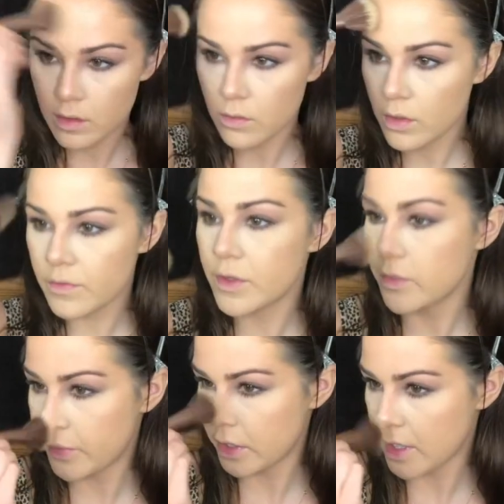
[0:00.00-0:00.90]
Wherever you
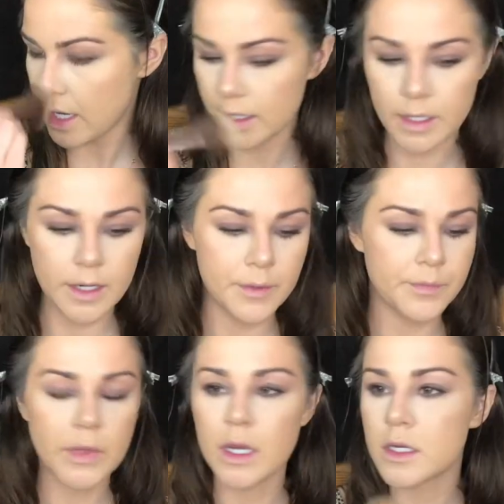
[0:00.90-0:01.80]
put your highlighter.
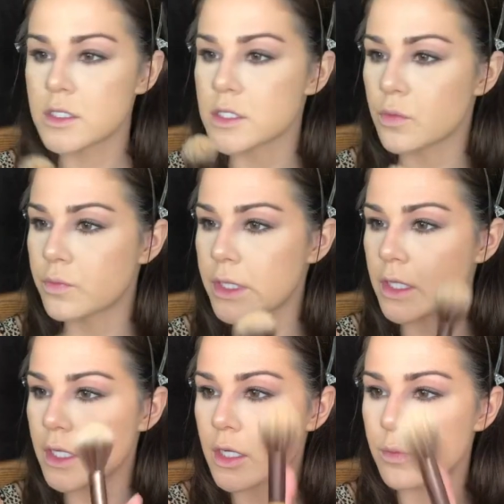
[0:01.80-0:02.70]
This is a
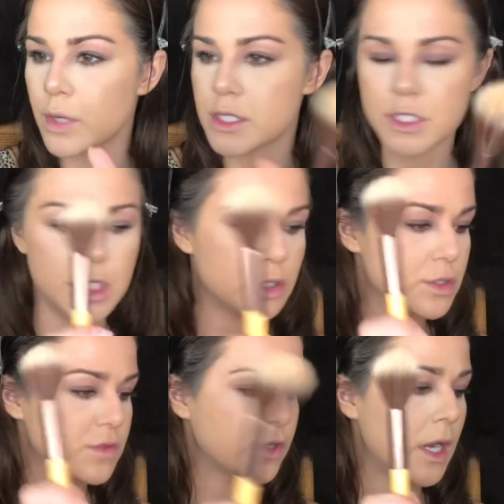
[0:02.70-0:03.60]
really good brush to
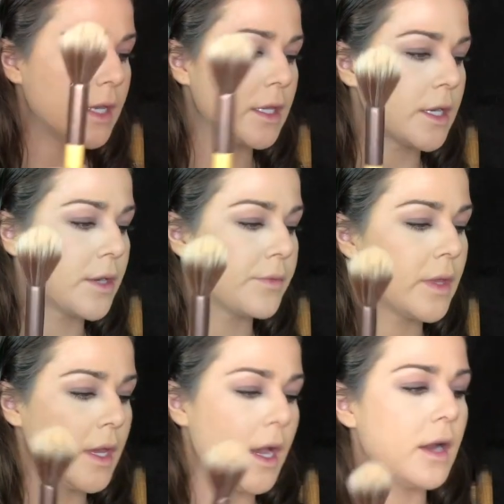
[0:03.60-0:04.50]
use for highlighter.
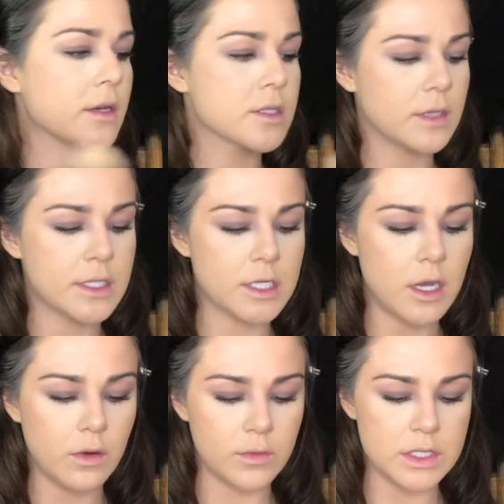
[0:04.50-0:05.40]
I also like to
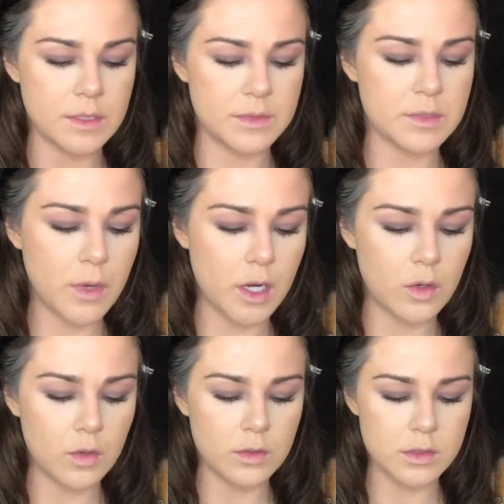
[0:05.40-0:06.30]
go in with some
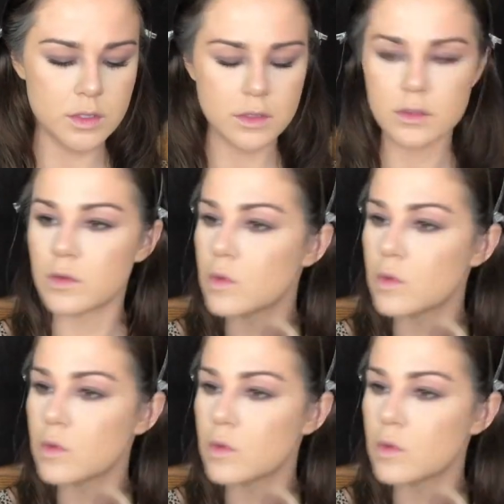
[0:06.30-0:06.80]
sparkles.